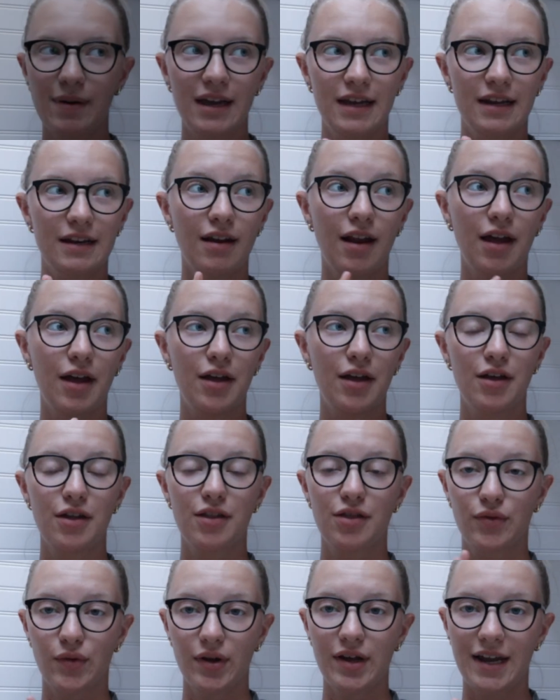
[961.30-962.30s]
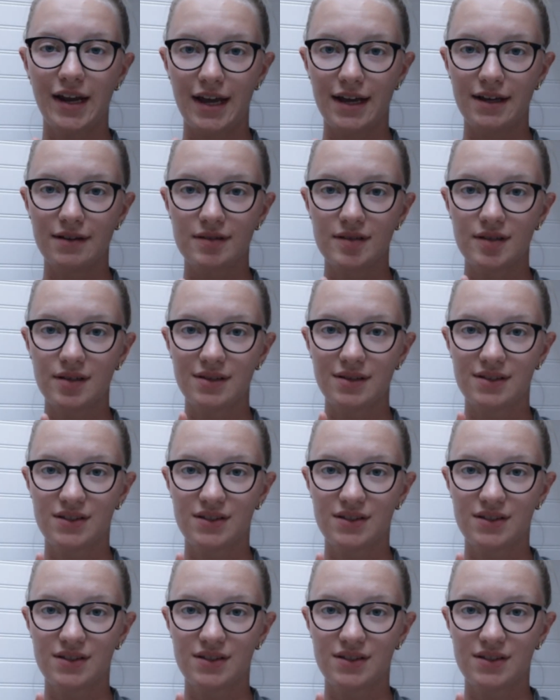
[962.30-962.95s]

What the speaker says: been 3 days